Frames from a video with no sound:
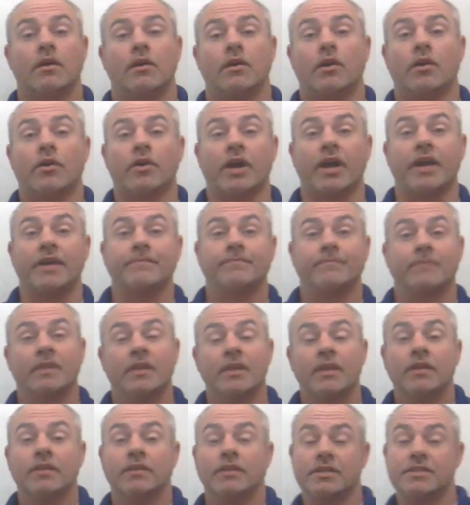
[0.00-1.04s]
All right,
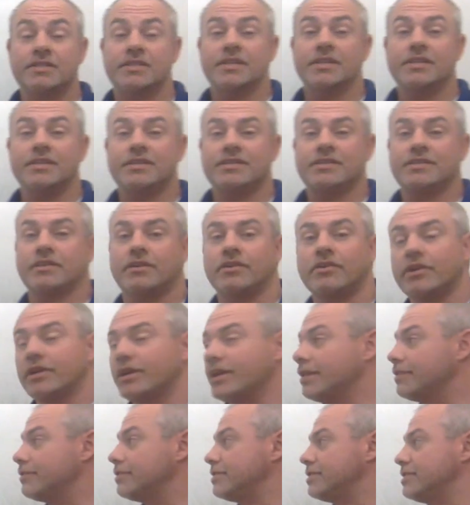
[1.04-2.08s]
let's consider
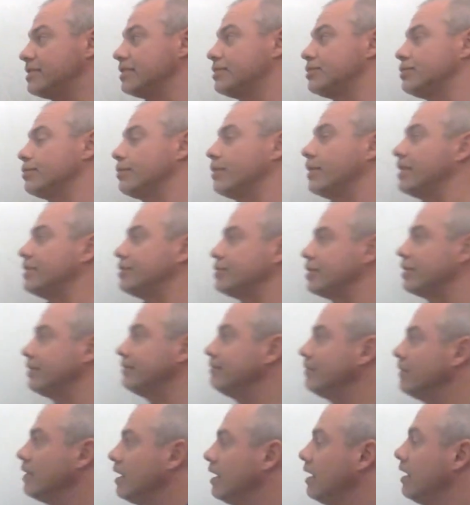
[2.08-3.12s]
another situation.